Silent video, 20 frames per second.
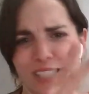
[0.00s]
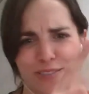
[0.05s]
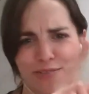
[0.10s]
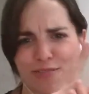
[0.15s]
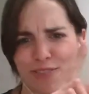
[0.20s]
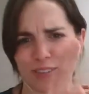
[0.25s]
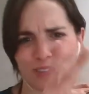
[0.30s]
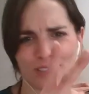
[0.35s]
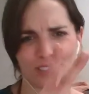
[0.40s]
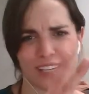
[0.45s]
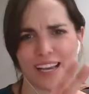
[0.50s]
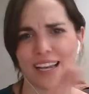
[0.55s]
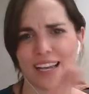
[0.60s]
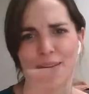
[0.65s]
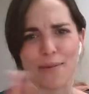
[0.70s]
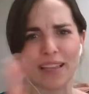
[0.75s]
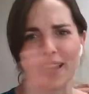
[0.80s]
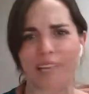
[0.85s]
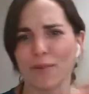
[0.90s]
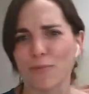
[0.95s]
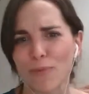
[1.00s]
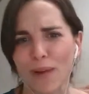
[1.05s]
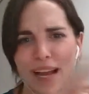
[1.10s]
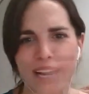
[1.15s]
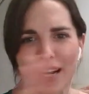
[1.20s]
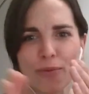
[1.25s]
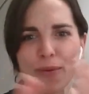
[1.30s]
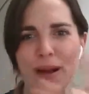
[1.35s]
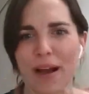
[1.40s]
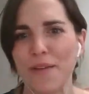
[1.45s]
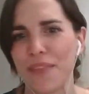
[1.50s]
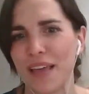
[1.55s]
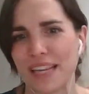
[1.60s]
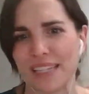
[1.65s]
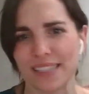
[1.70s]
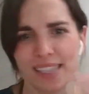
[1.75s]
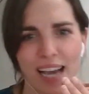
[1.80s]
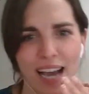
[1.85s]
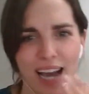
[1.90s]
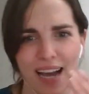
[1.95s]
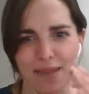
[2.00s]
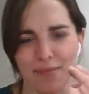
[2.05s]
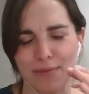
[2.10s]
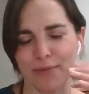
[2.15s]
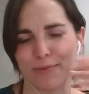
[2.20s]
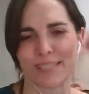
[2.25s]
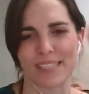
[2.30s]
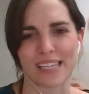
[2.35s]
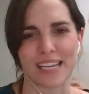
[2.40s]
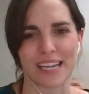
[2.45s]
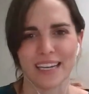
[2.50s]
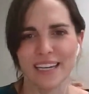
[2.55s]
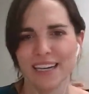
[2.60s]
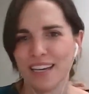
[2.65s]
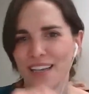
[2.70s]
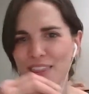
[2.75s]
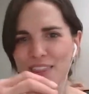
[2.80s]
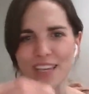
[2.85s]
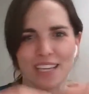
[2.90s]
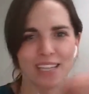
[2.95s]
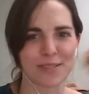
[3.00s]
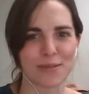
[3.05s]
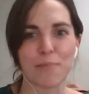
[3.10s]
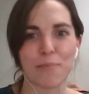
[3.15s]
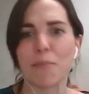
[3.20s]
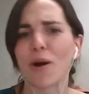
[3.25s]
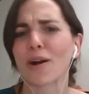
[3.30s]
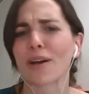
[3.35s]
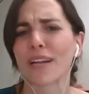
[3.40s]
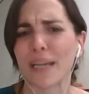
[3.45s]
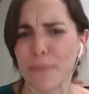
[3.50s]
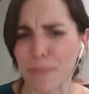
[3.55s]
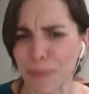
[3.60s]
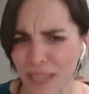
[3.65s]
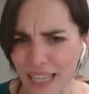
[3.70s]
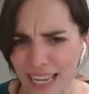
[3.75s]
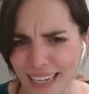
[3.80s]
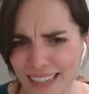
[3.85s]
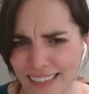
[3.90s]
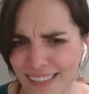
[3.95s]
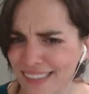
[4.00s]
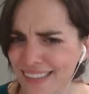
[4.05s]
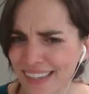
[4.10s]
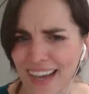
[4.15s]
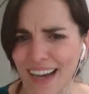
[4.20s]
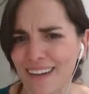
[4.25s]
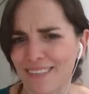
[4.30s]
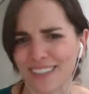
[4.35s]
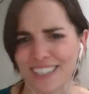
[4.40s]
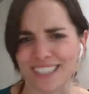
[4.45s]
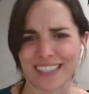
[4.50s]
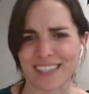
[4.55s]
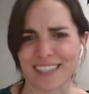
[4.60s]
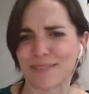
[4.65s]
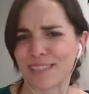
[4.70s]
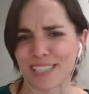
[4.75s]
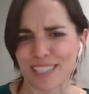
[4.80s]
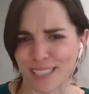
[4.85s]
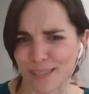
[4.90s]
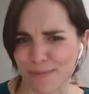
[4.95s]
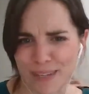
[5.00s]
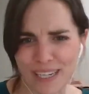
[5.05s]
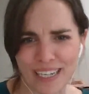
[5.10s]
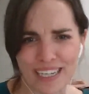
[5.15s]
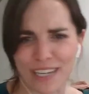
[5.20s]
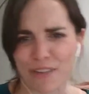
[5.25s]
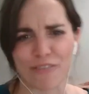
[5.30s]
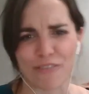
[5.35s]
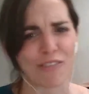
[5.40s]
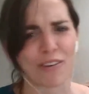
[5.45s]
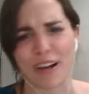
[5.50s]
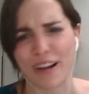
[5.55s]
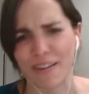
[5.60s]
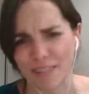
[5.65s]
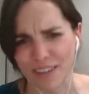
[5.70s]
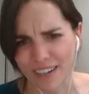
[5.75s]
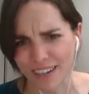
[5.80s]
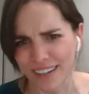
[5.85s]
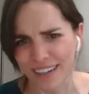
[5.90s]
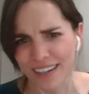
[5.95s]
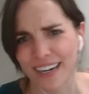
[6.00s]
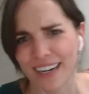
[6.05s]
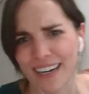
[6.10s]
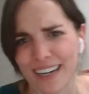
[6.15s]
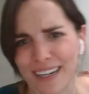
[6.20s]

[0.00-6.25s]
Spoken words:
versa. Anyway, like right around that time, it was like things. Marketplace, obviously, which has been here forever.